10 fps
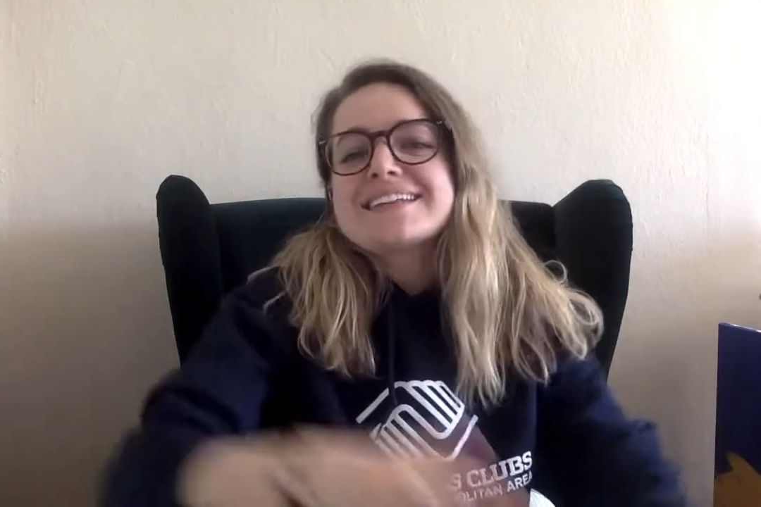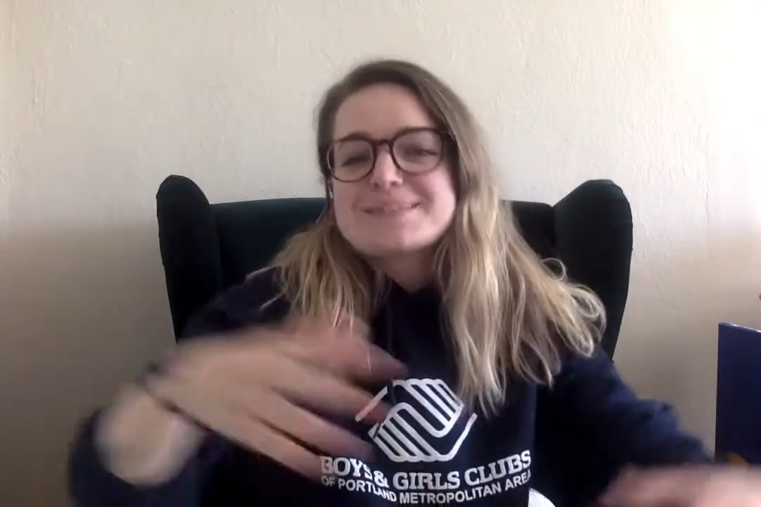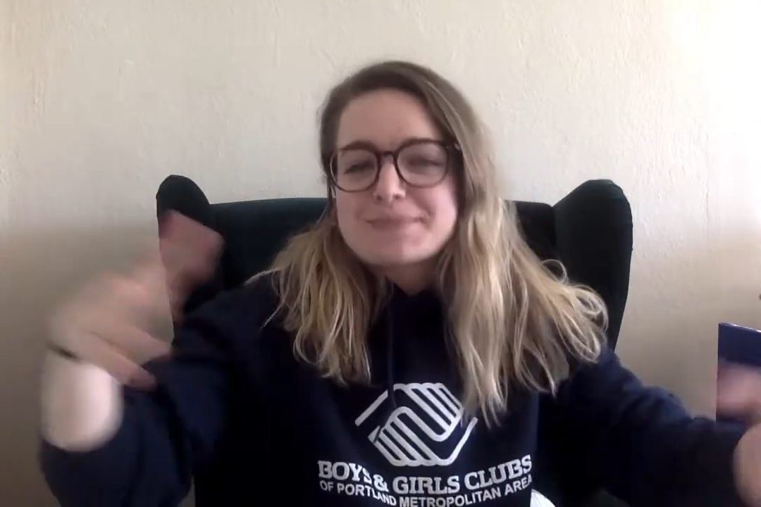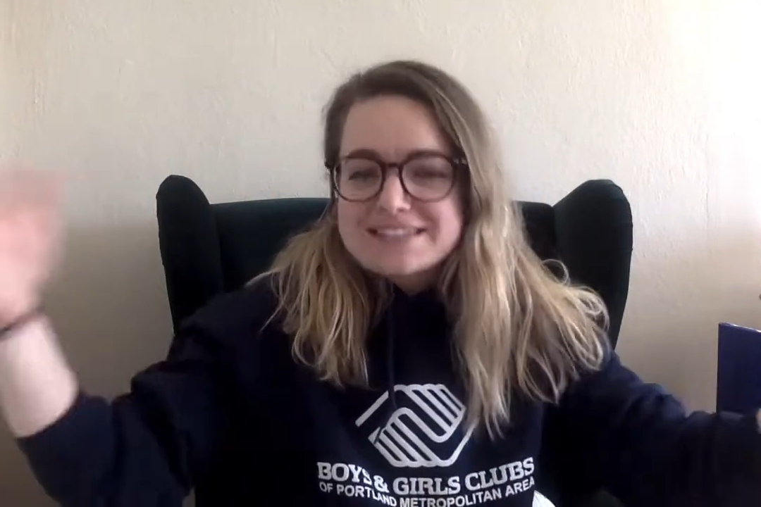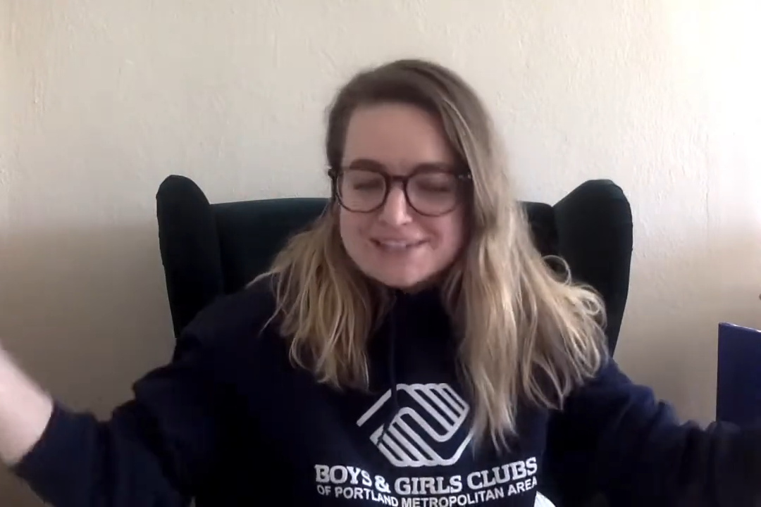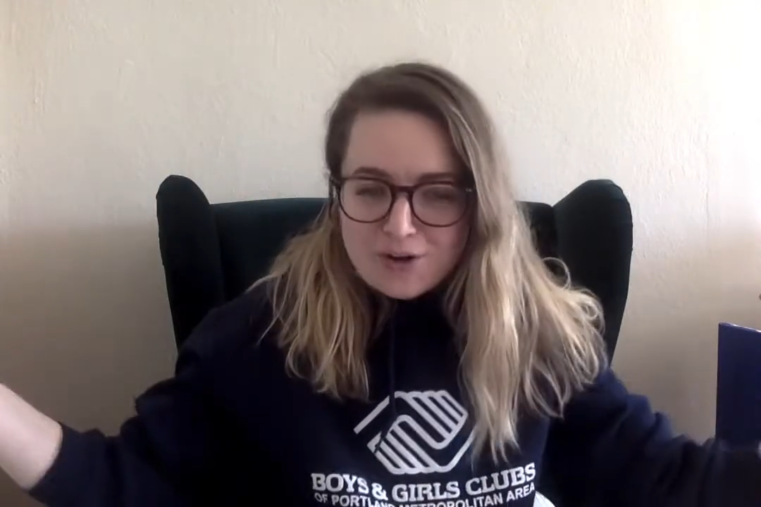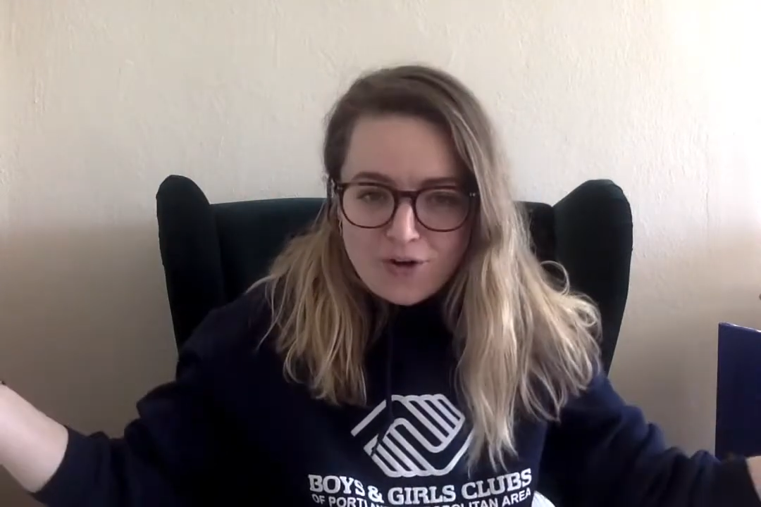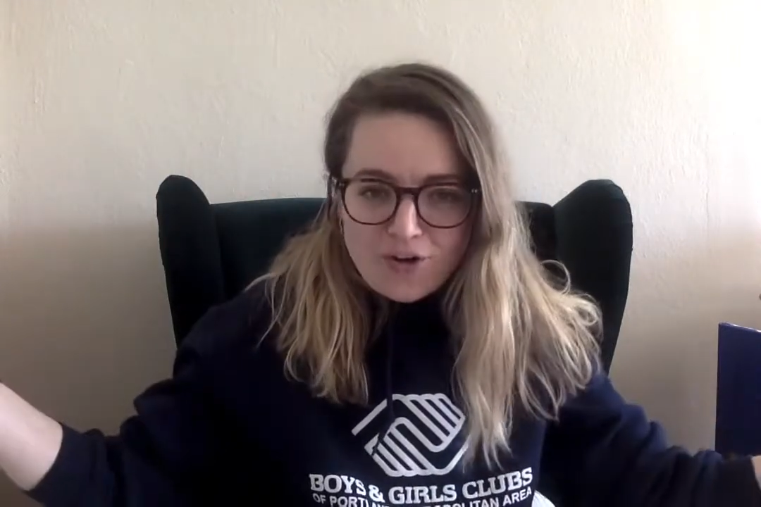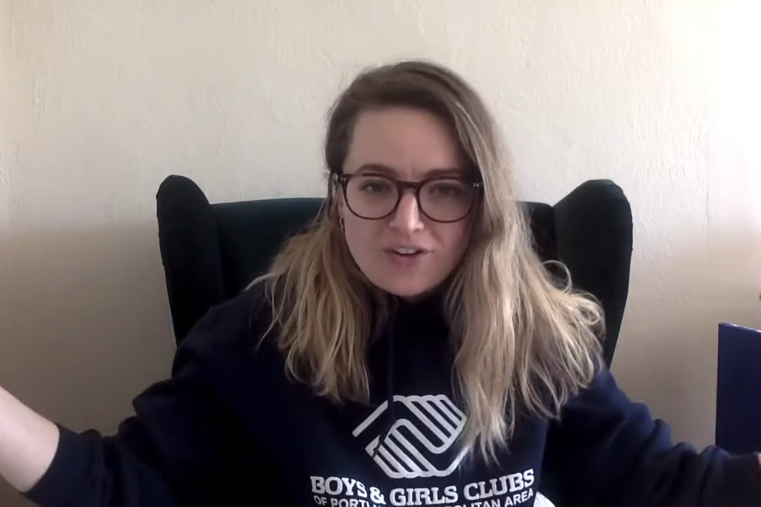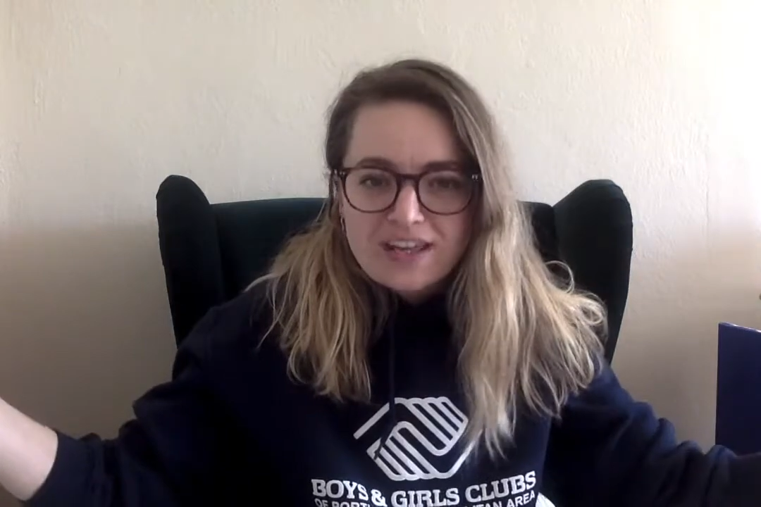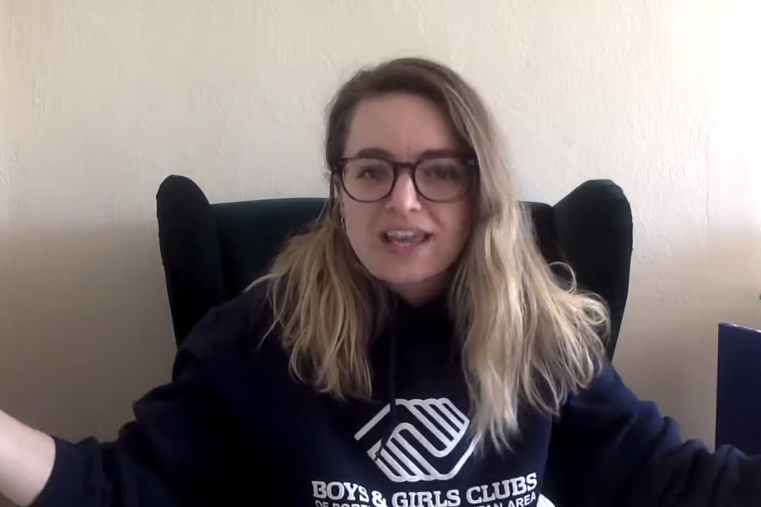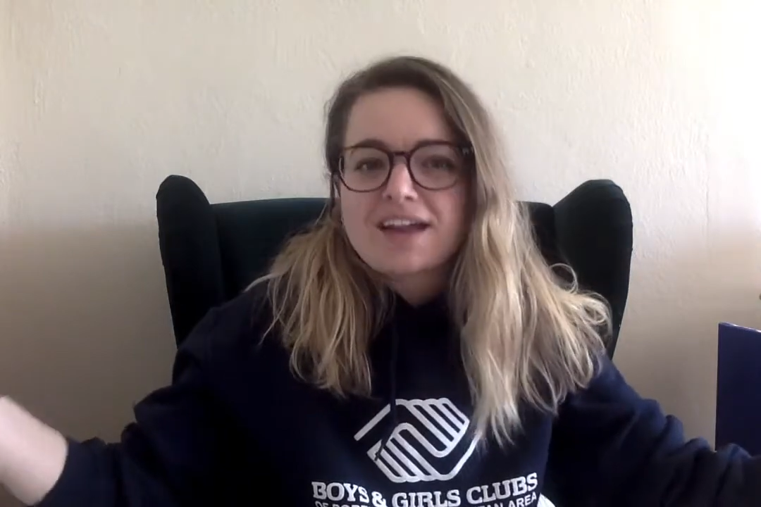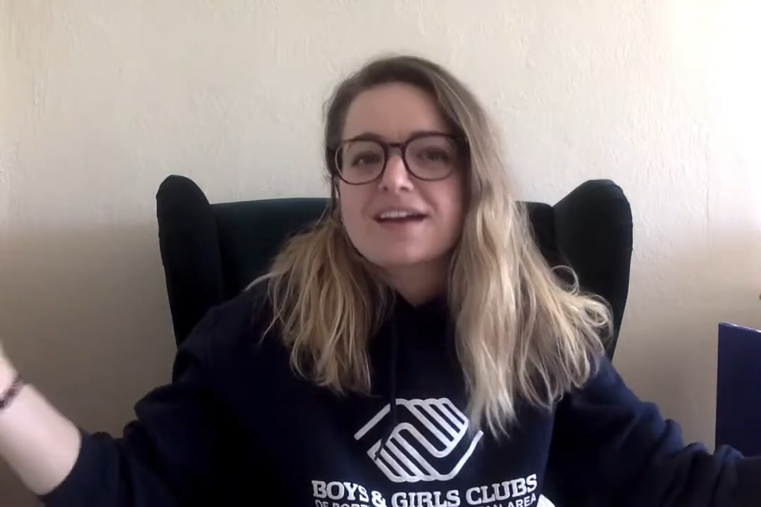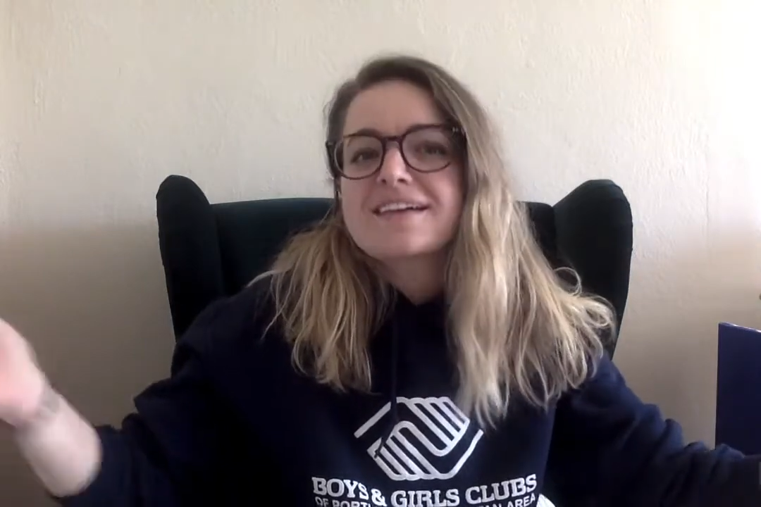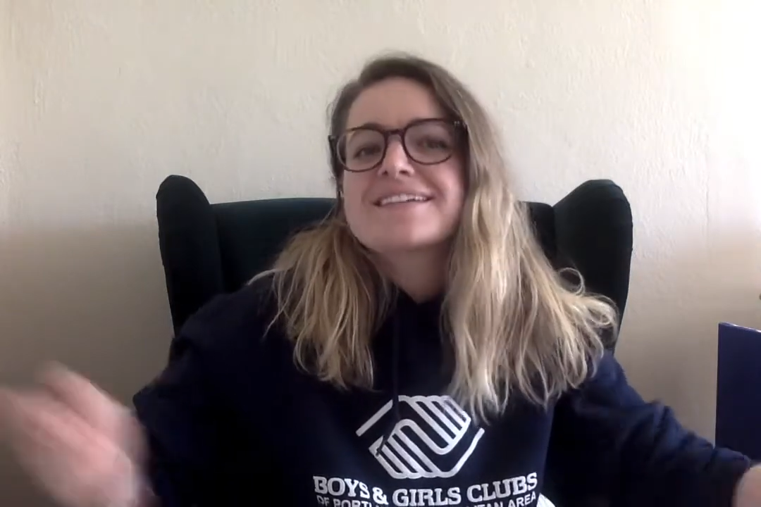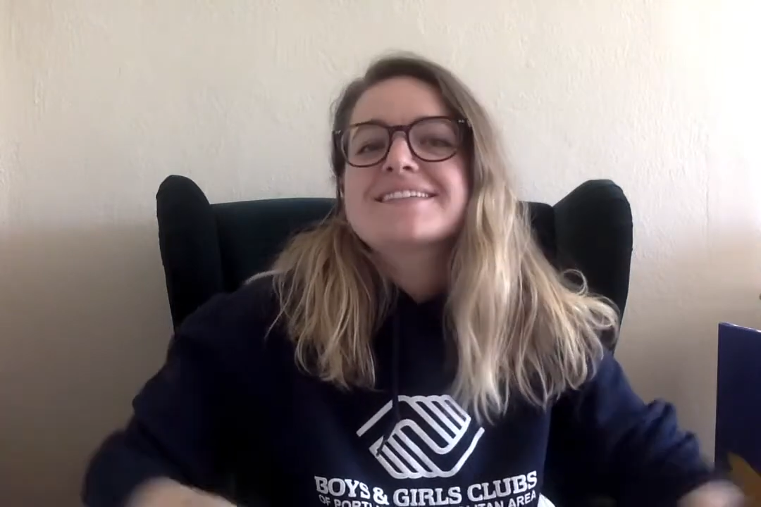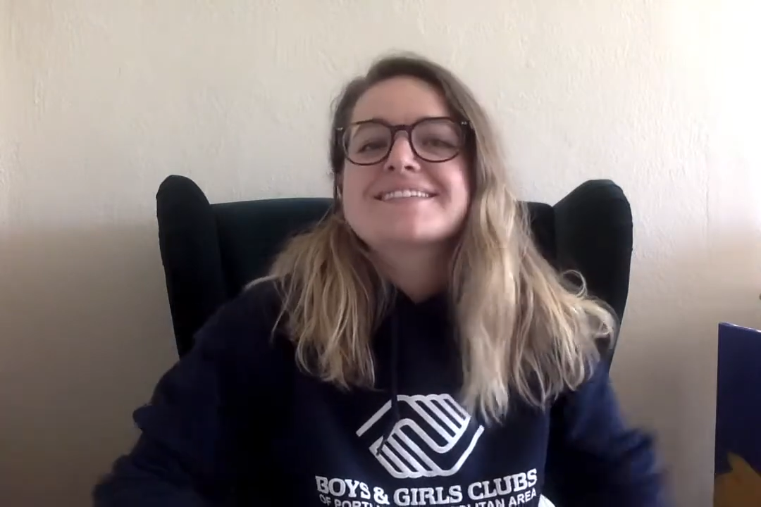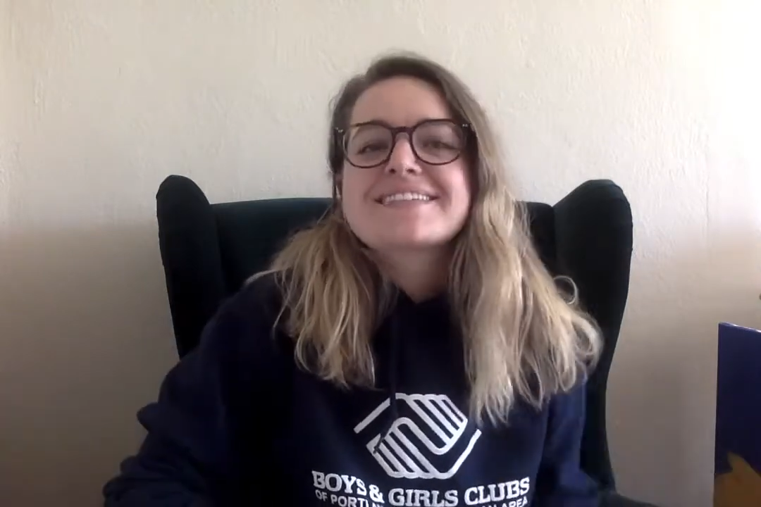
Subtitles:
It's Miss Nicole here.